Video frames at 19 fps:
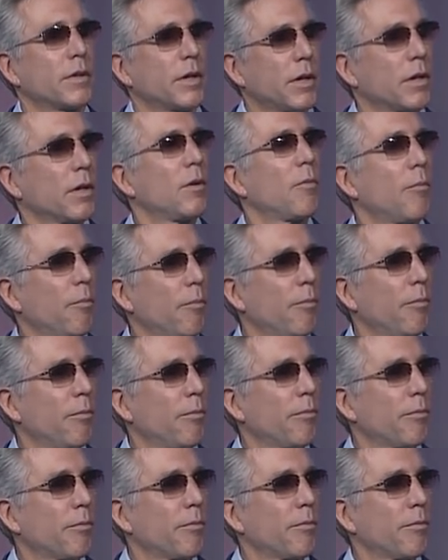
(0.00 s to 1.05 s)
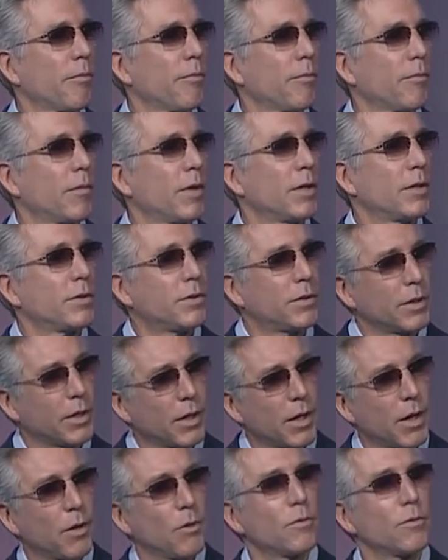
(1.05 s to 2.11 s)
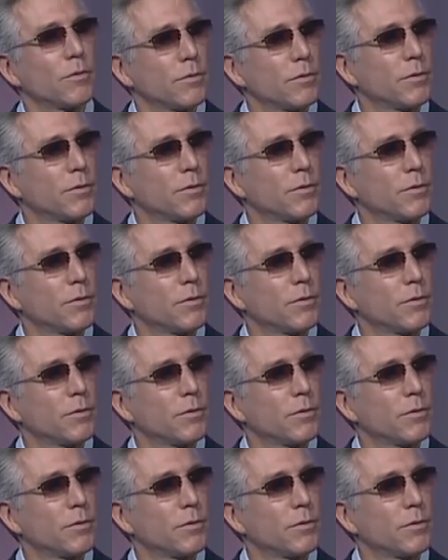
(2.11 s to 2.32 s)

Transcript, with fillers: get up, to get out,